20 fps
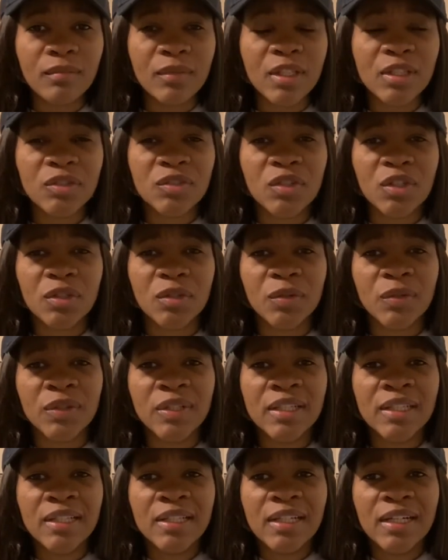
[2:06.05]
so
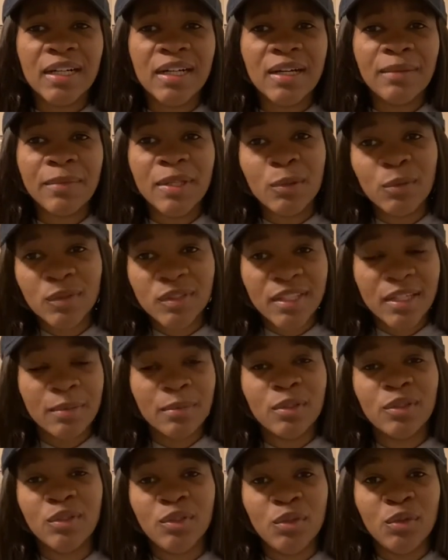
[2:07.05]
um, he was able
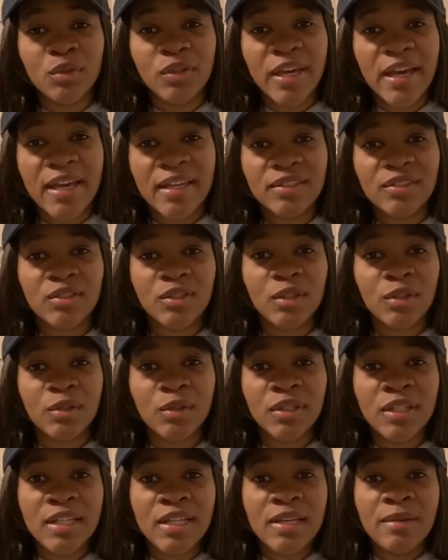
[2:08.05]
to do that.
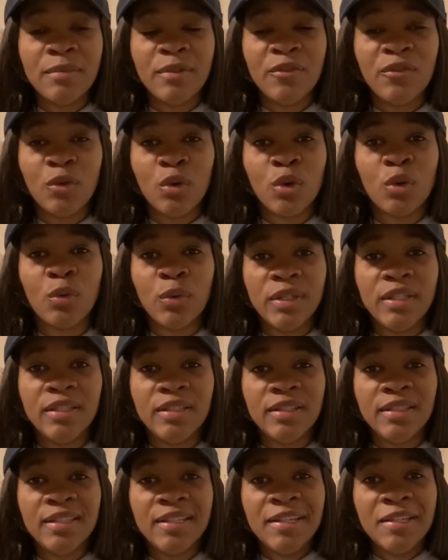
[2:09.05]
So before
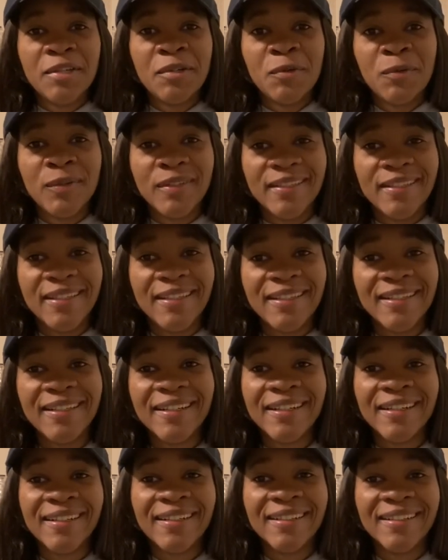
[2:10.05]
we we
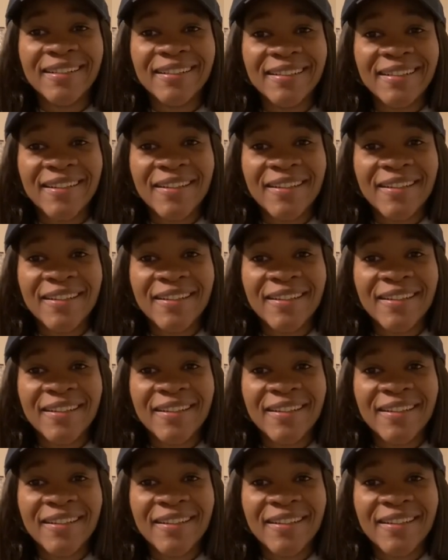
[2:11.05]
uh,